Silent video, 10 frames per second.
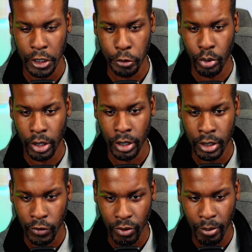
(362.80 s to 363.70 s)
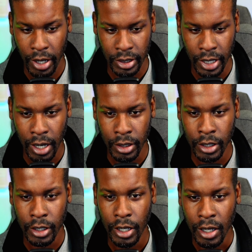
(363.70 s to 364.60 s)
putting this information out there
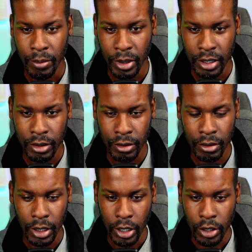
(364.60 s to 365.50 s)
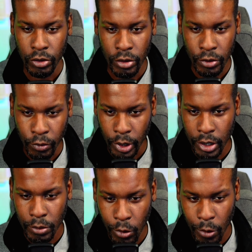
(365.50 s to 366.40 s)
because you can reach
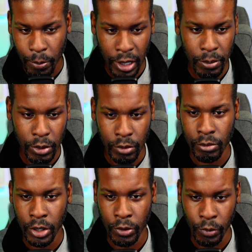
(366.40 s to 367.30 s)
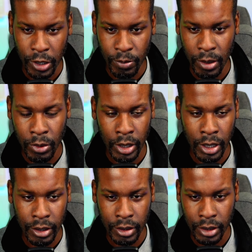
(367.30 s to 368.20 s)
more people, you can reach people in other
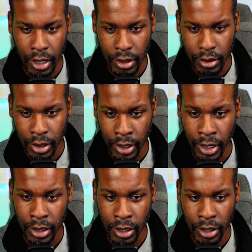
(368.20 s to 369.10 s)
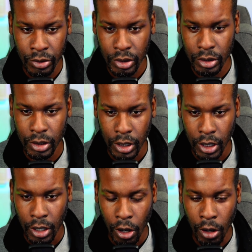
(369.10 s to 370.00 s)
states, in other countries,
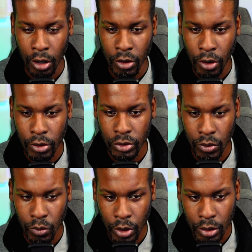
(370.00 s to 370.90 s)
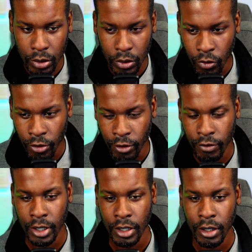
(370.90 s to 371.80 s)
across the world with
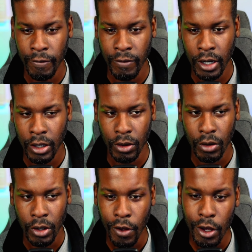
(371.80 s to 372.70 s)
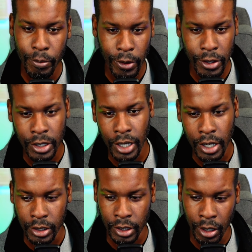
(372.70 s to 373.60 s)
just a video, a presentation,
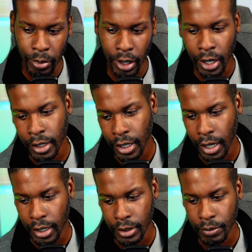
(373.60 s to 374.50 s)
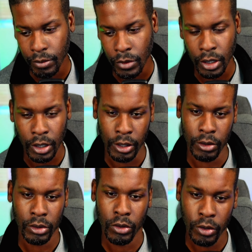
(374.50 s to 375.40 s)
a podcast, so
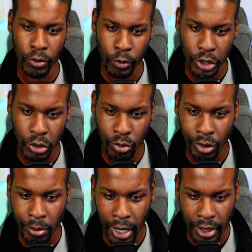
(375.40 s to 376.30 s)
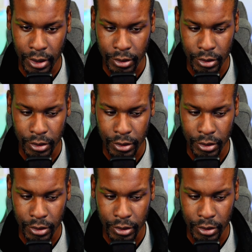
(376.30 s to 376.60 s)
you can reach more minds.